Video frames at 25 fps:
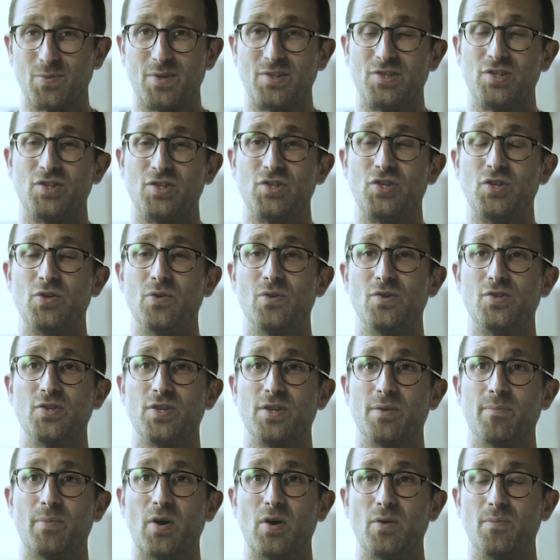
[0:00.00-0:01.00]
which is huge
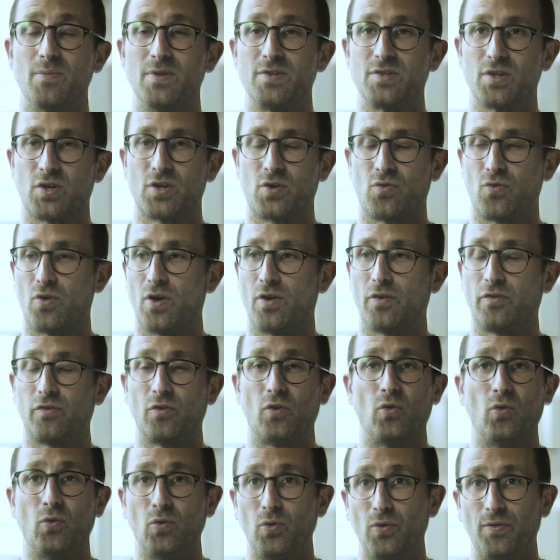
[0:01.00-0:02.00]
at the moment across
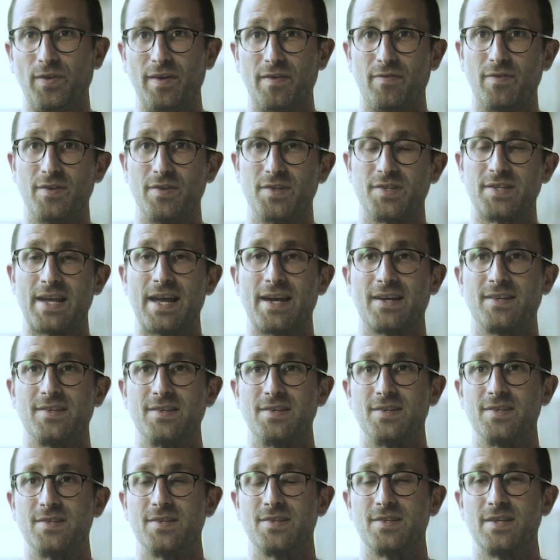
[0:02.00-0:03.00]
all different
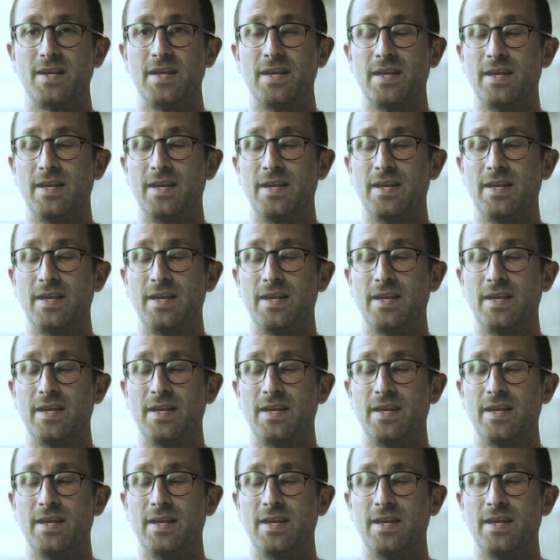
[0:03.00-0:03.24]
sectors,